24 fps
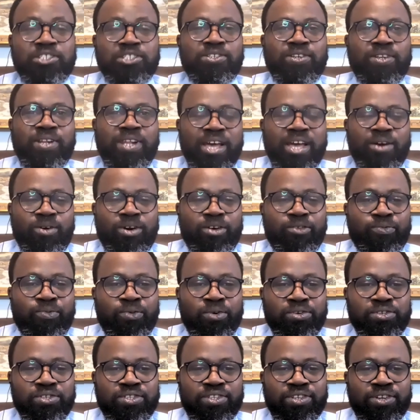actually, our
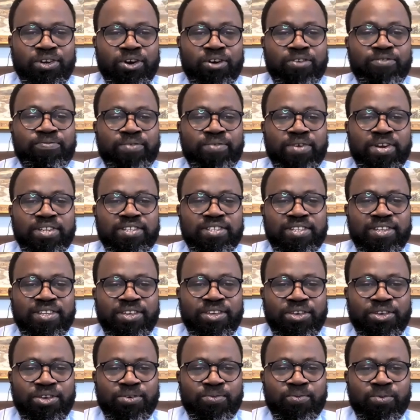first conference
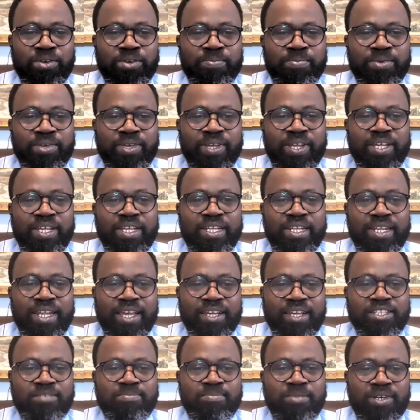will be
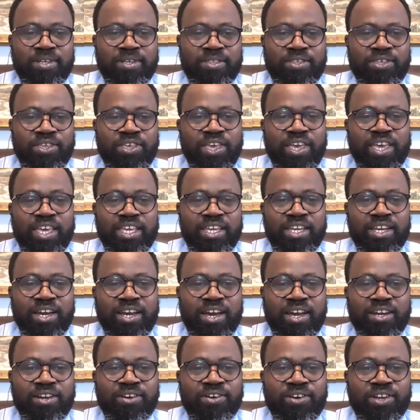next month here in
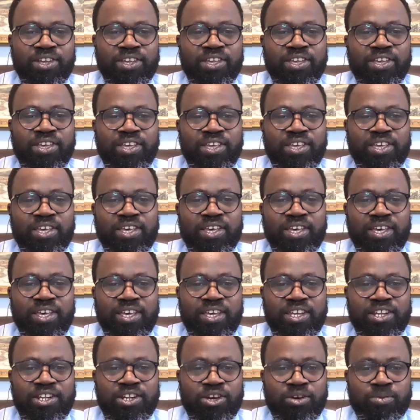Calgary,
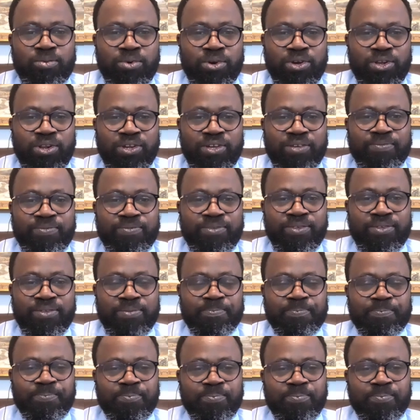in Alberta.